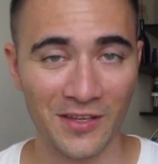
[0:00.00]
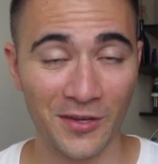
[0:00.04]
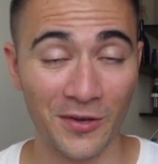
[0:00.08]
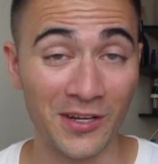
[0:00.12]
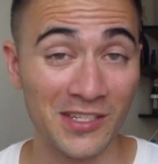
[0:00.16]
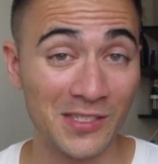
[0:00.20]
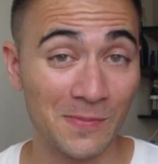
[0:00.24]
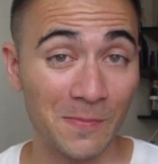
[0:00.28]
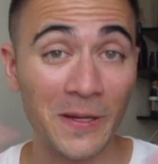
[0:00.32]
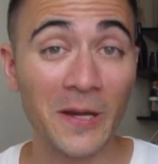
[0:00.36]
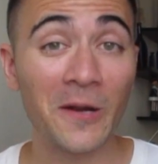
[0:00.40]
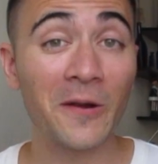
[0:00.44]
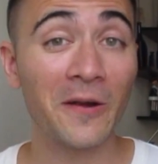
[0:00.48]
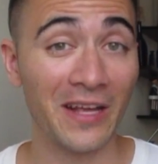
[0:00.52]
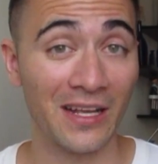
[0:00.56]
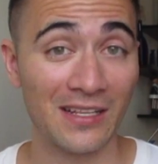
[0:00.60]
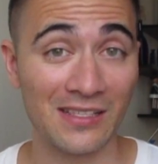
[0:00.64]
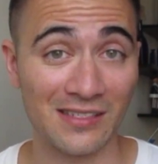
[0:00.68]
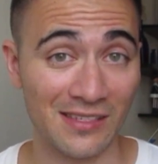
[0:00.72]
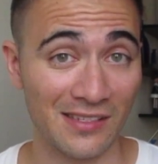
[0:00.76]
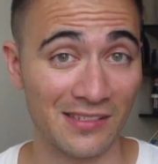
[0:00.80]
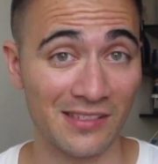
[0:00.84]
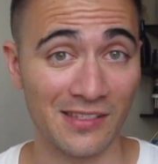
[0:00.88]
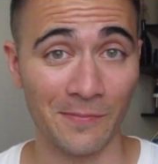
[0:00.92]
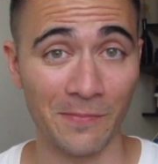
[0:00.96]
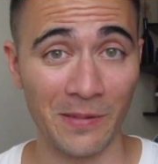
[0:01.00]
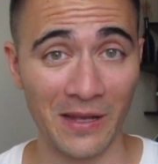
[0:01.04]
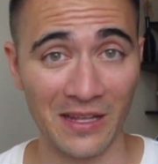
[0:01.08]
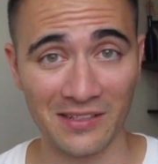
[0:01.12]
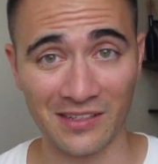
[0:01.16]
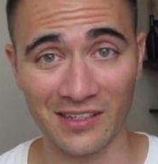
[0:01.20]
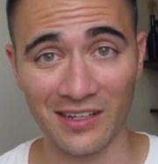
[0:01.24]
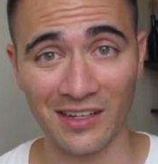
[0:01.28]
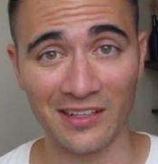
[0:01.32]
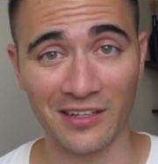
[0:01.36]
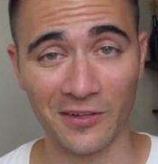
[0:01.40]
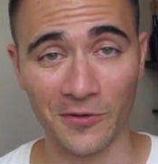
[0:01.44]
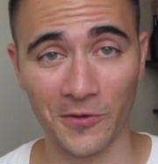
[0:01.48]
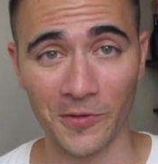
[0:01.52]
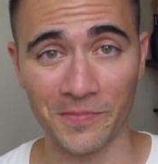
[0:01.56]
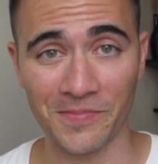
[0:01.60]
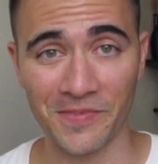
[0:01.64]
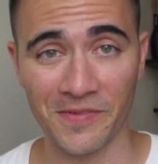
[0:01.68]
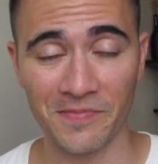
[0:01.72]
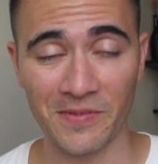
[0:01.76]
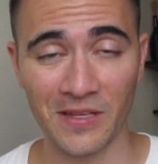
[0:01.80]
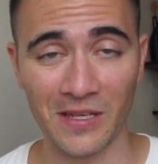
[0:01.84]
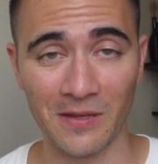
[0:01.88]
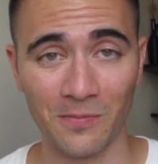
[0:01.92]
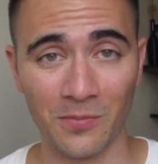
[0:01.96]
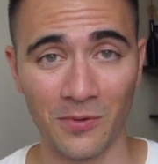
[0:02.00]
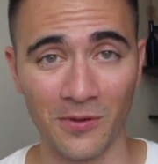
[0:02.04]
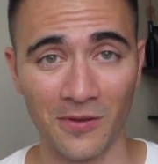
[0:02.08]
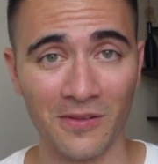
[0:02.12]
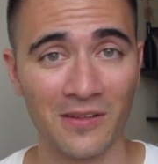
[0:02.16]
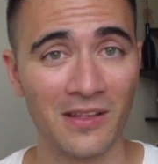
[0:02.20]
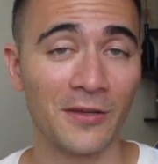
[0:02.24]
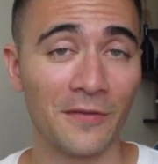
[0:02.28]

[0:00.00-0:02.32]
Your experience is dependent on a group of people.